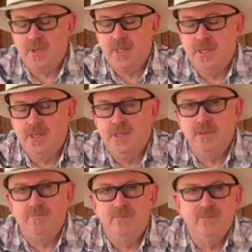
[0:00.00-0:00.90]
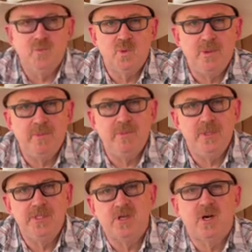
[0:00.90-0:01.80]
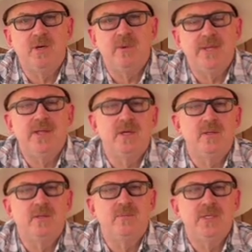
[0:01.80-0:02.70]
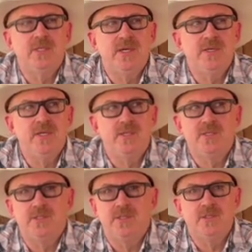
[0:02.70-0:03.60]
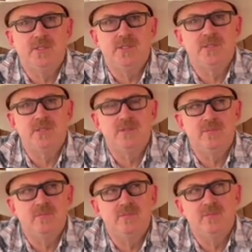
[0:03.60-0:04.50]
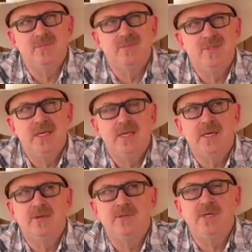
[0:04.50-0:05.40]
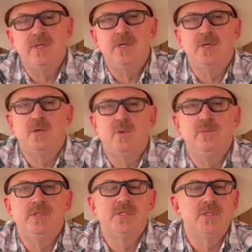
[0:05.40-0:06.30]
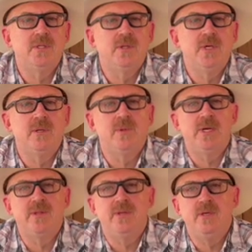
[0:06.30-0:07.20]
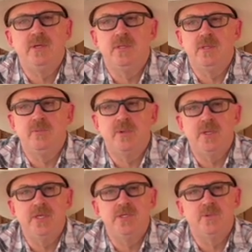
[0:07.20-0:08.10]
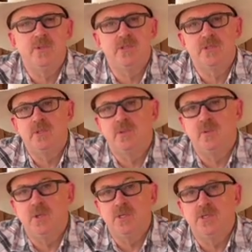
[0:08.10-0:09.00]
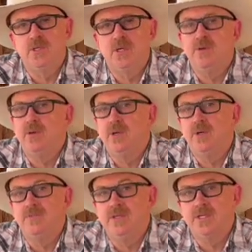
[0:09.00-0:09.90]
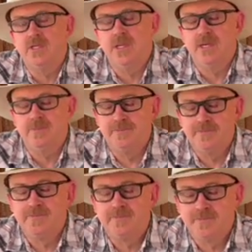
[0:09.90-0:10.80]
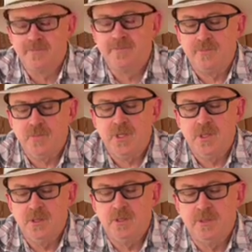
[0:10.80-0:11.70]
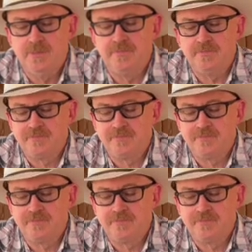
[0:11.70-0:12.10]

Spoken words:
and we'll probably talk about that a little bit. I think the still is, I don't think the equipment's still there, but I think the place where the still was, that you can go visit that. Um,